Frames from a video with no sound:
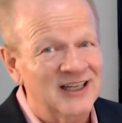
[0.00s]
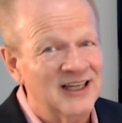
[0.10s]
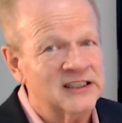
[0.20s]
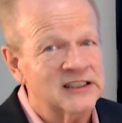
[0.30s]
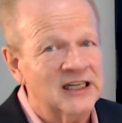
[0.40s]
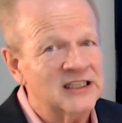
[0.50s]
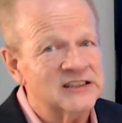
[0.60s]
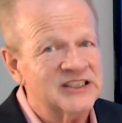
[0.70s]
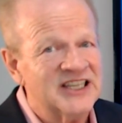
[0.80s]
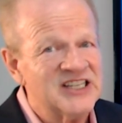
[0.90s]
I
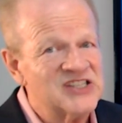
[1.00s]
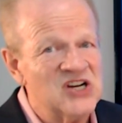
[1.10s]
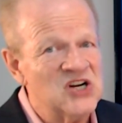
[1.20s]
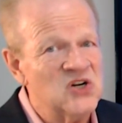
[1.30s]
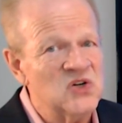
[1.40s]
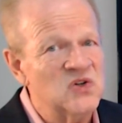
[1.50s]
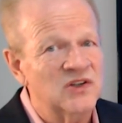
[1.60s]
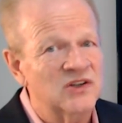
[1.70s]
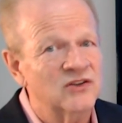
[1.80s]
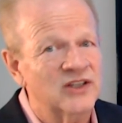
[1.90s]
don't think so.
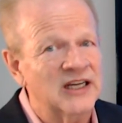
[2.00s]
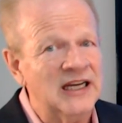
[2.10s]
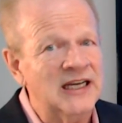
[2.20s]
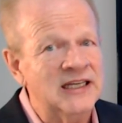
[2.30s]
Okay.